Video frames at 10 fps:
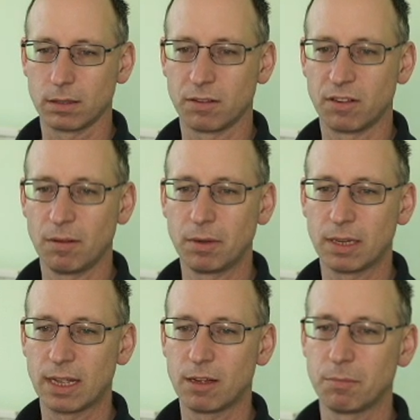
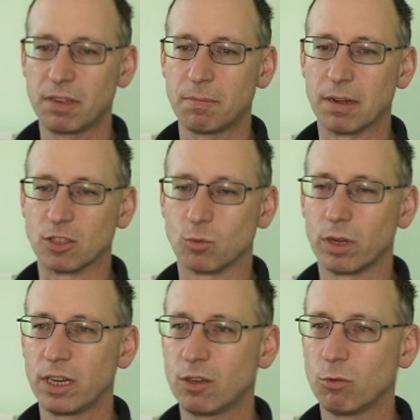Assignment count mismatch.
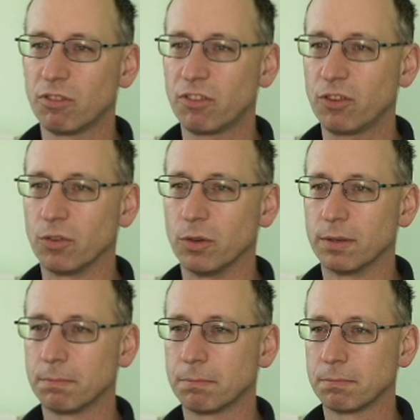1 equals 2.
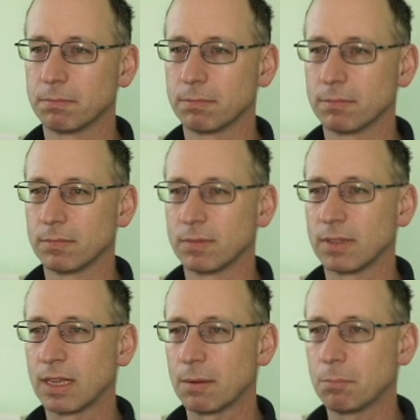
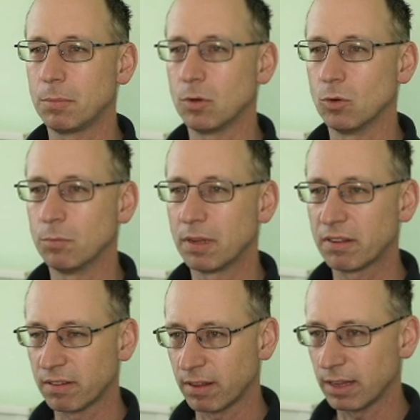Get ball
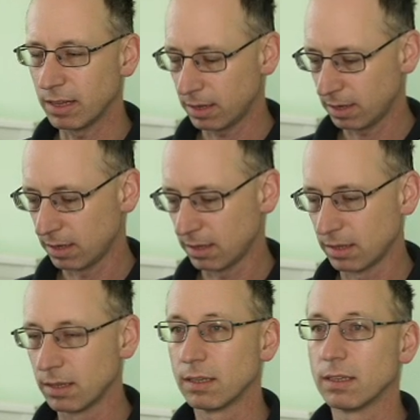must take.
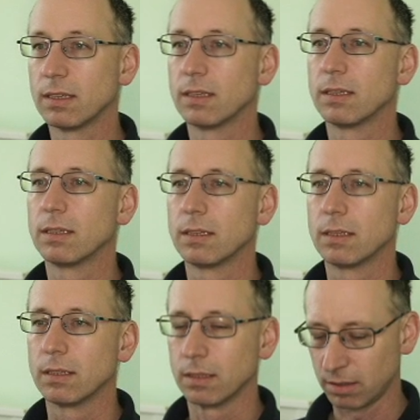
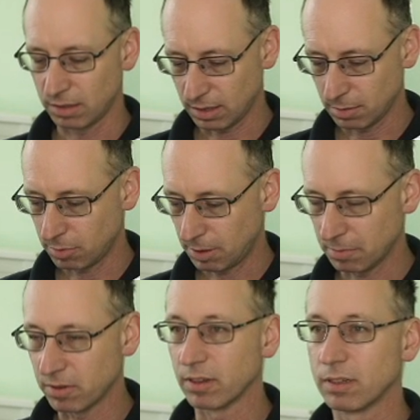Second
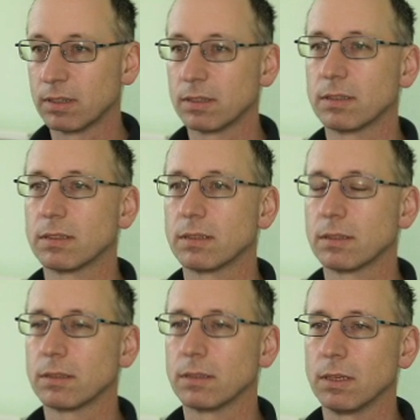parameter.
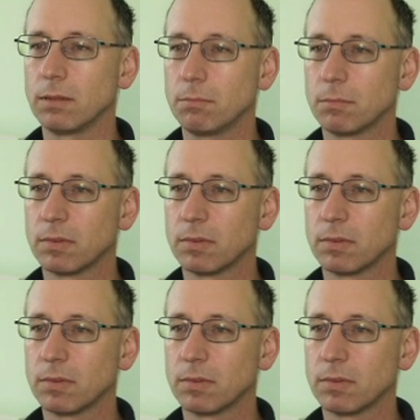Nope.